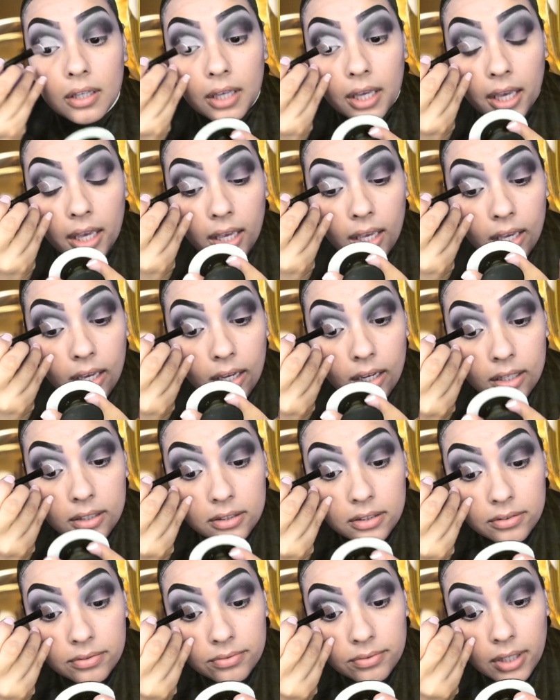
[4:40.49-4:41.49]
and
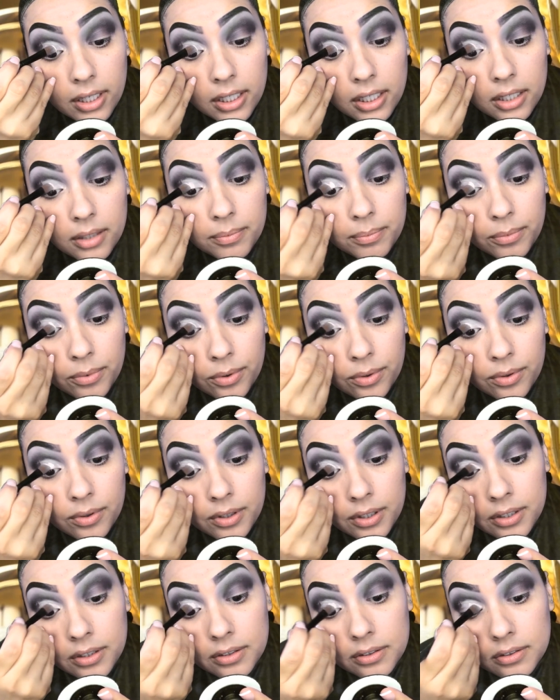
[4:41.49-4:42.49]
define it
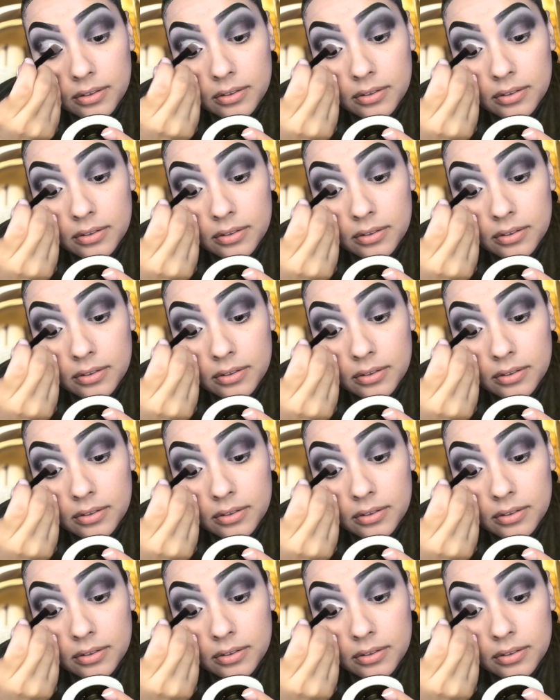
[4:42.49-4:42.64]
more.